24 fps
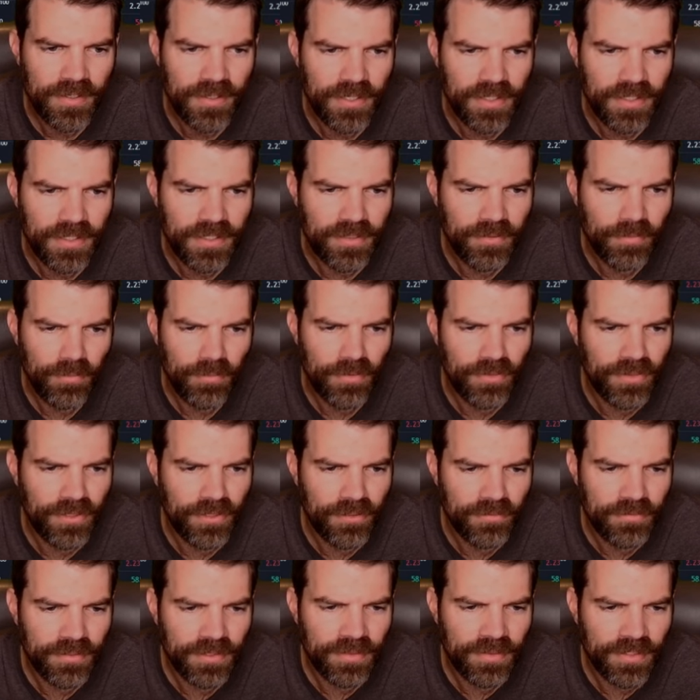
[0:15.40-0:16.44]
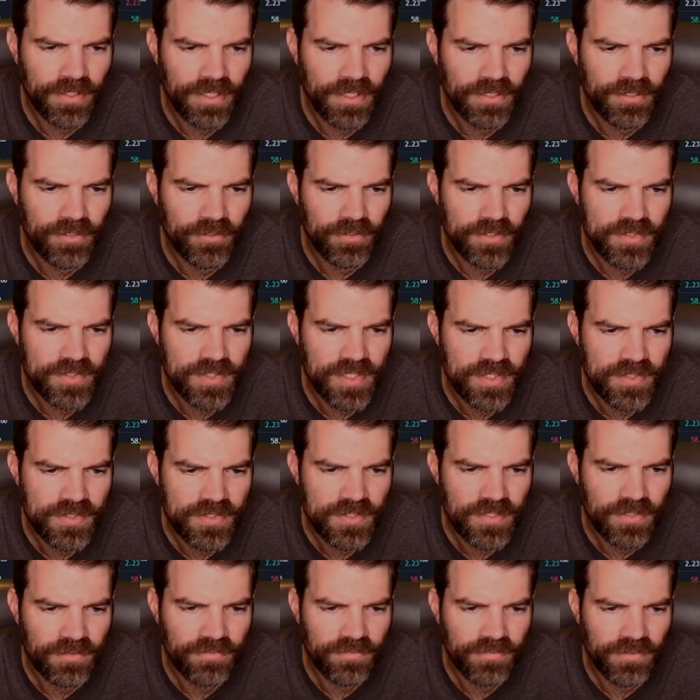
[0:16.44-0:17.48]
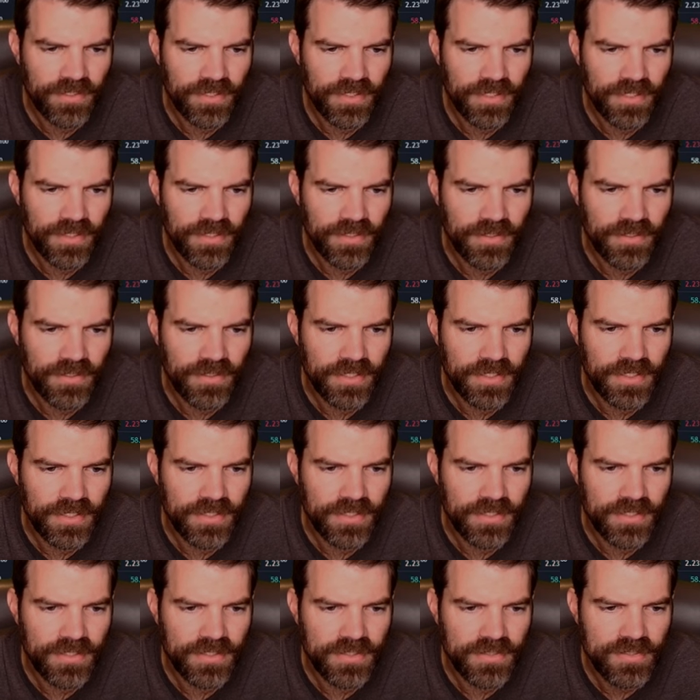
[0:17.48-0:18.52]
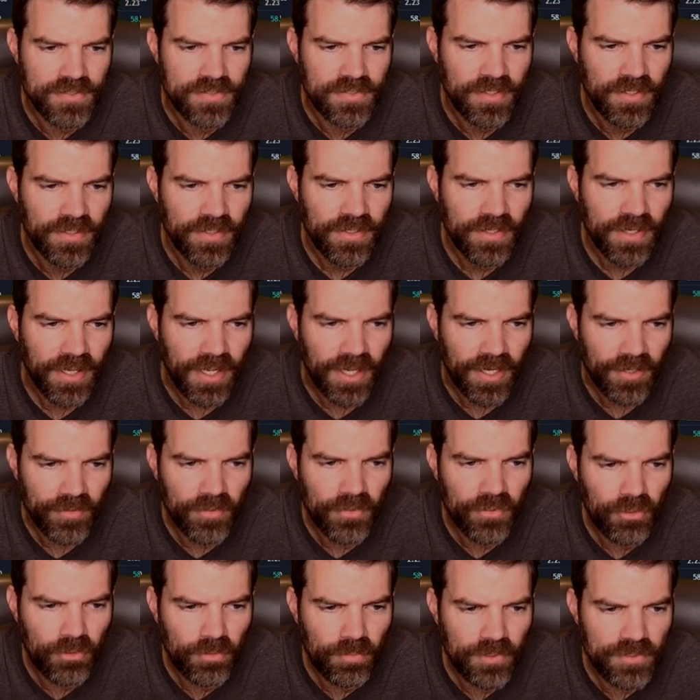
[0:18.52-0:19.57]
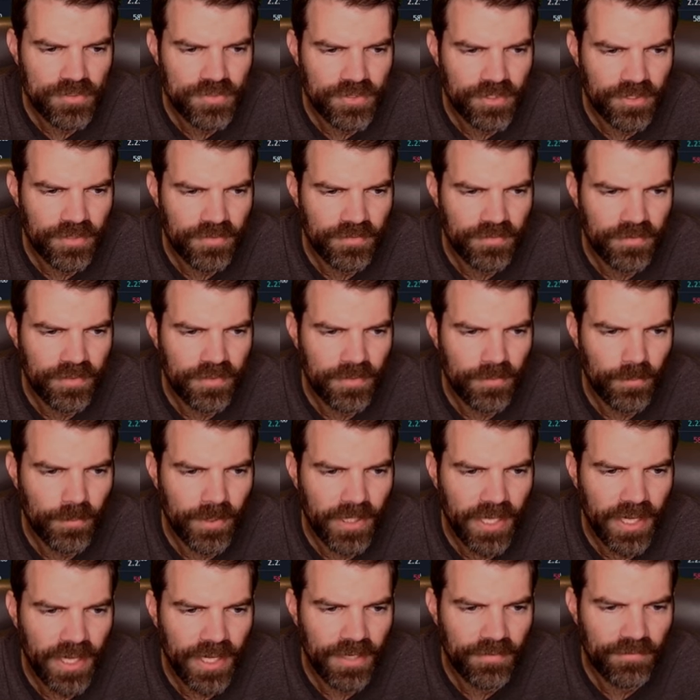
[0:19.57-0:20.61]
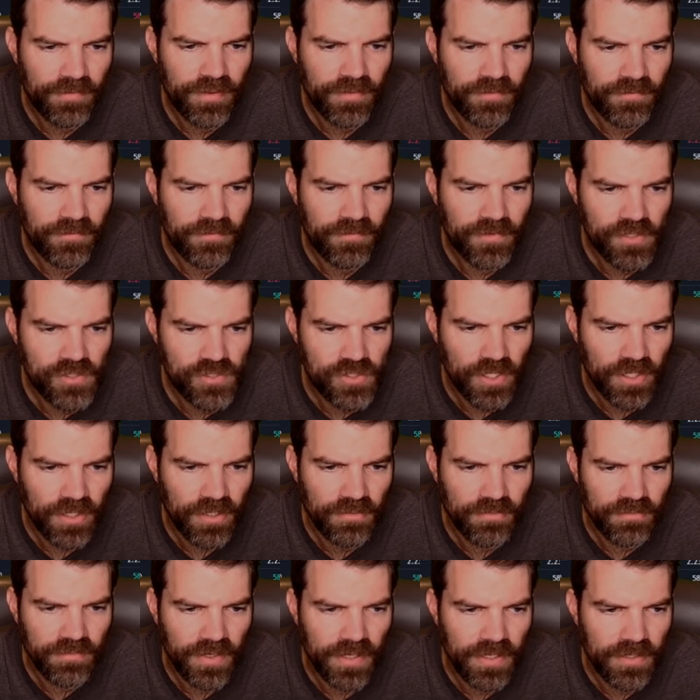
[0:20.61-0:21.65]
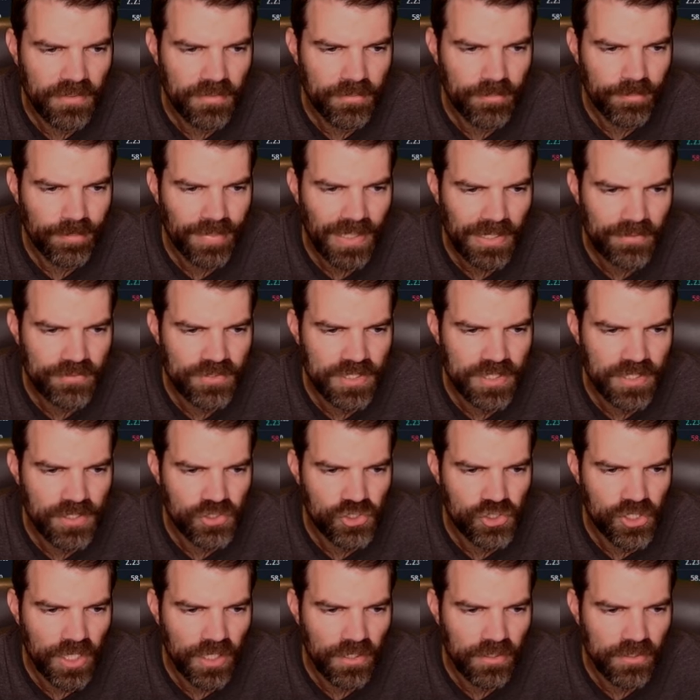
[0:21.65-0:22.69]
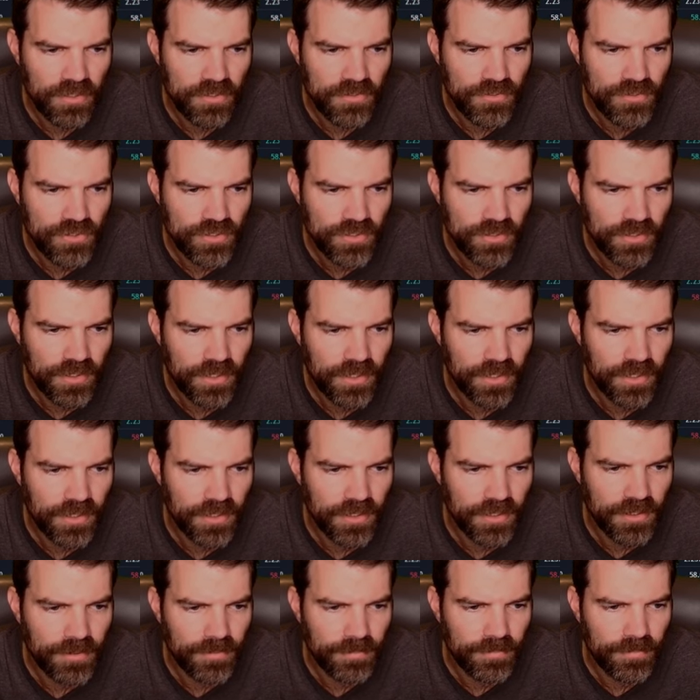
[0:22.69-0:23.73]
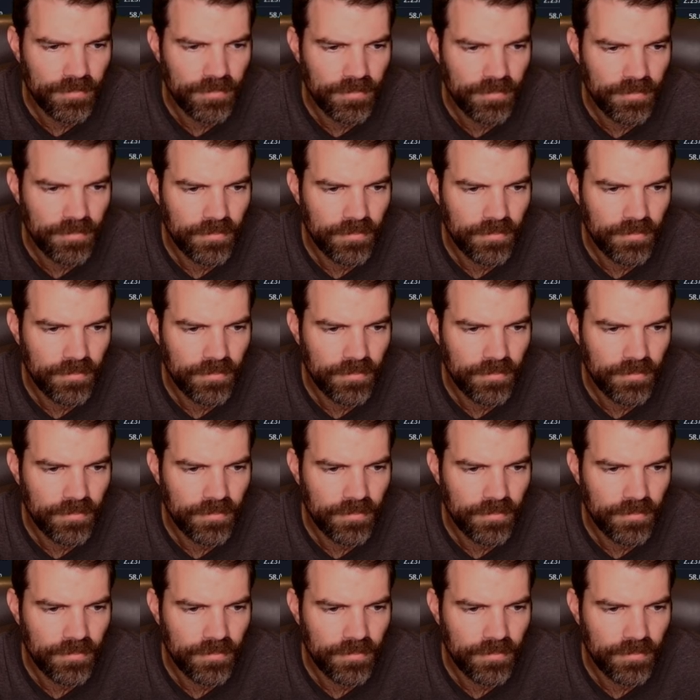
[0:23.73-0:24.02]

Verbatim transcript: uh the only thing I noticed that's different here is on global server, we have the fishing event, Bounty Challenge. Um,